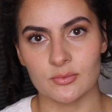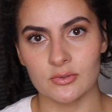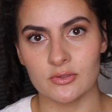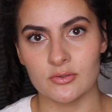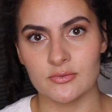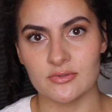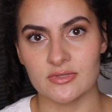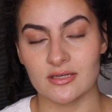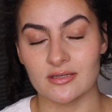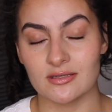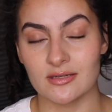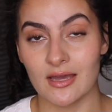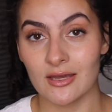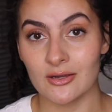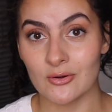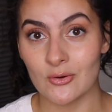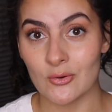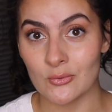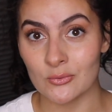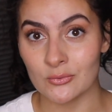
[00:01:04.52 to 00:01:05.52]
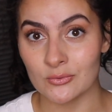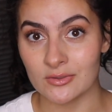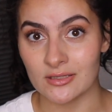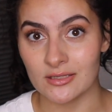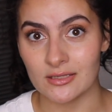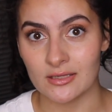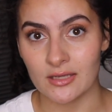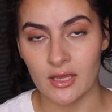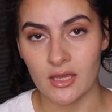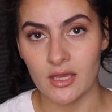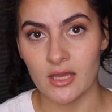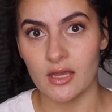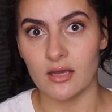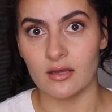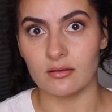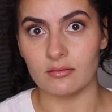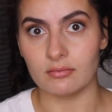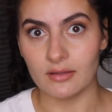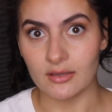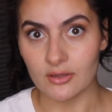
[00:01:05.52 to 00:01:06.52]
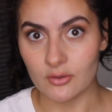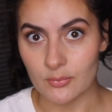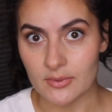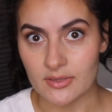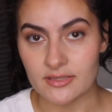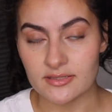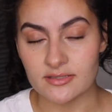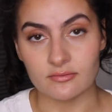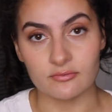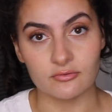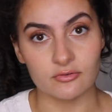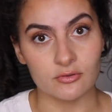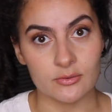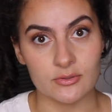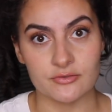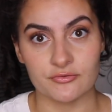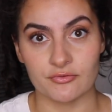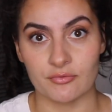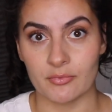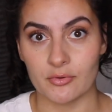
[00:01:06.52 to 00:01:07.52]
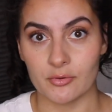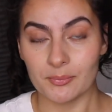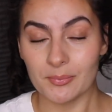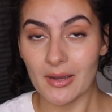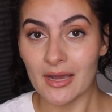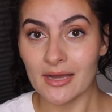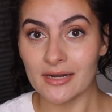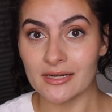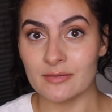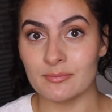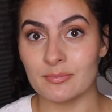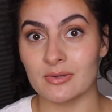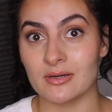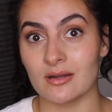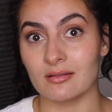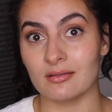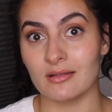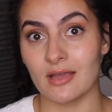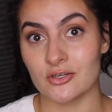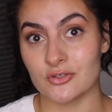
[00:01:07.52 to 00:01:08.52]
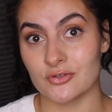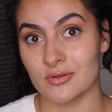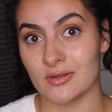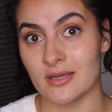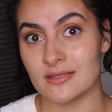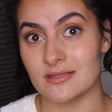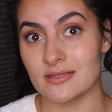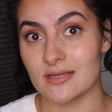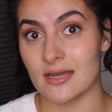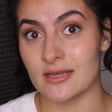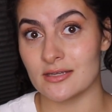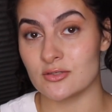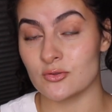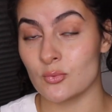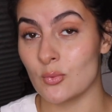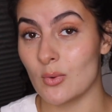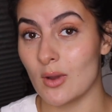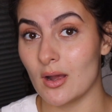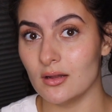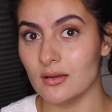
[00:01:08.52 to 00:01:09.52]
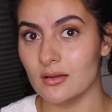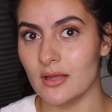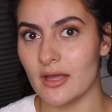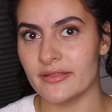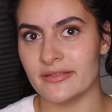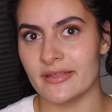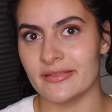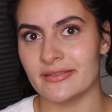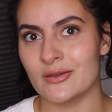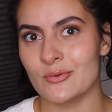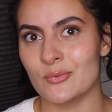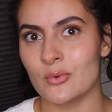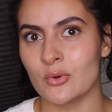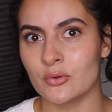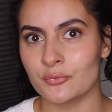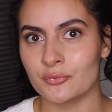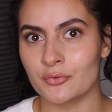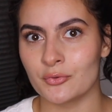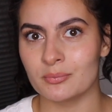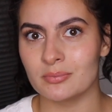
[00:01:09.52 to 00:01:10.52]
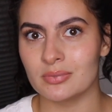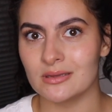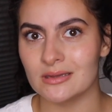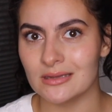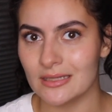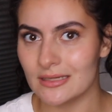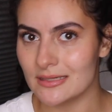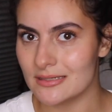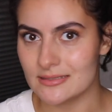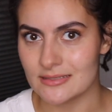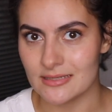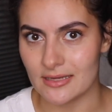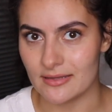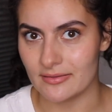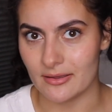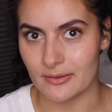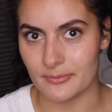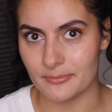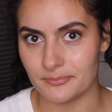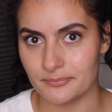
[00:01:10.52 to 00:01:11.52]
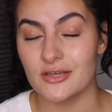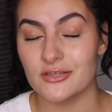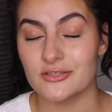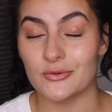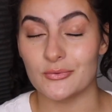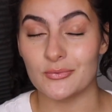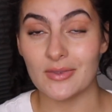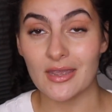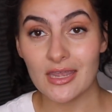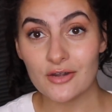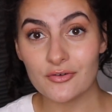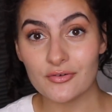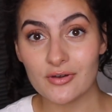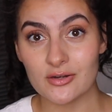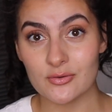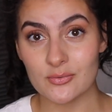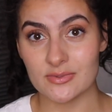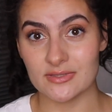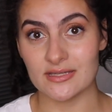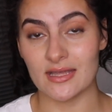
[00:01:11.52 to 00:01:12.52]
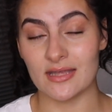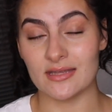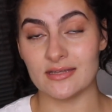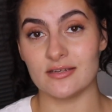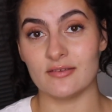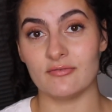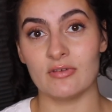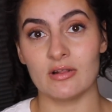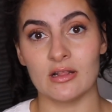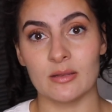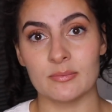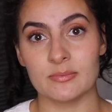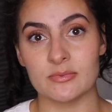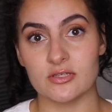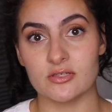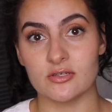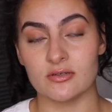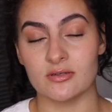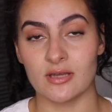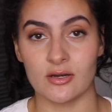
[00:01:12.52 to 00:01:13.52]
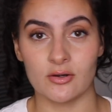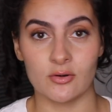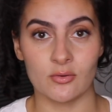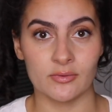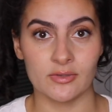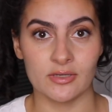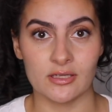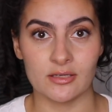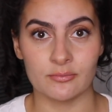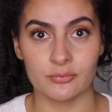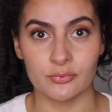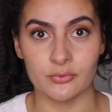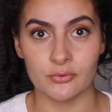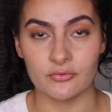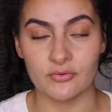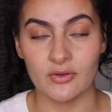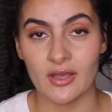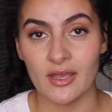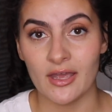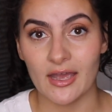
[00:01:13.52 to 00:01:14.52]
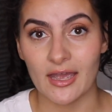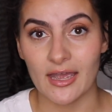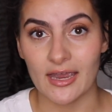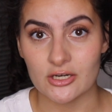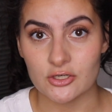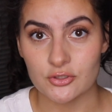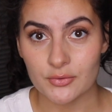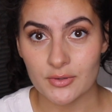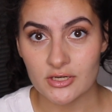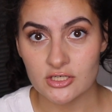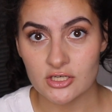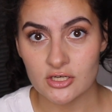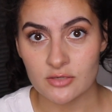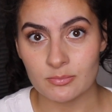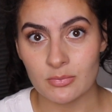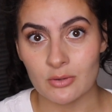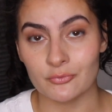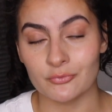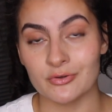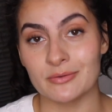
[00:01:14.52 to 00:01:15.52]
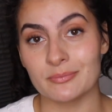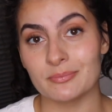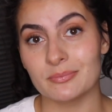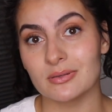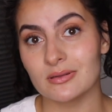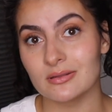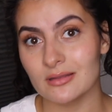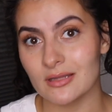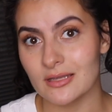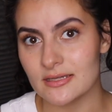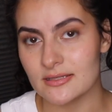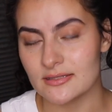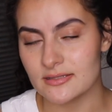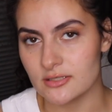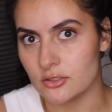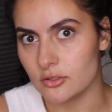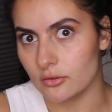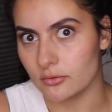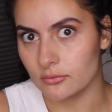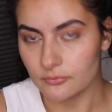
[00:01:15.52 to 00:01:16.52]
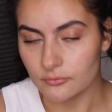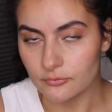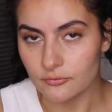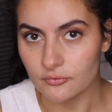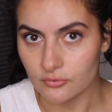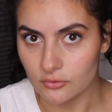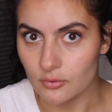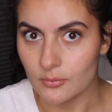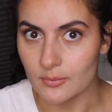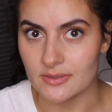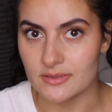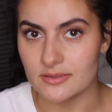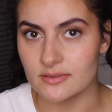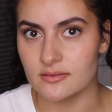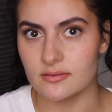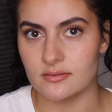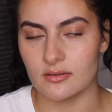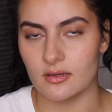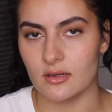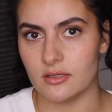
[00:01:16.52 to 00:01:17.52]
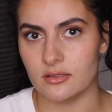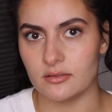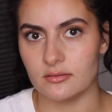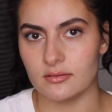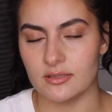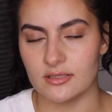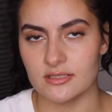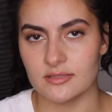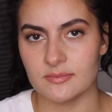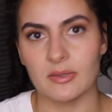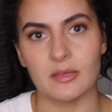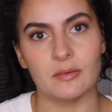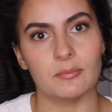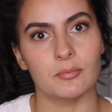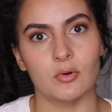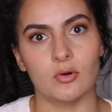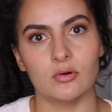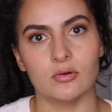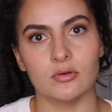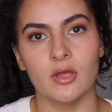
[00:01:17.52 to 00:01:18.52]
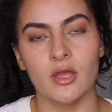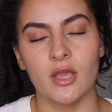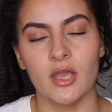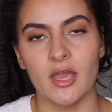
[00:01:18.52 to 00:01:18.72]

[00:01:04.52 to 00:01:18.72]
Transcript: were losing not only liquids and fluids from their body, but electrolytes as well, and then they weren't replacing them. So Gatorade was then developed to not only improve hydration, but replace, you know, fluids in these people,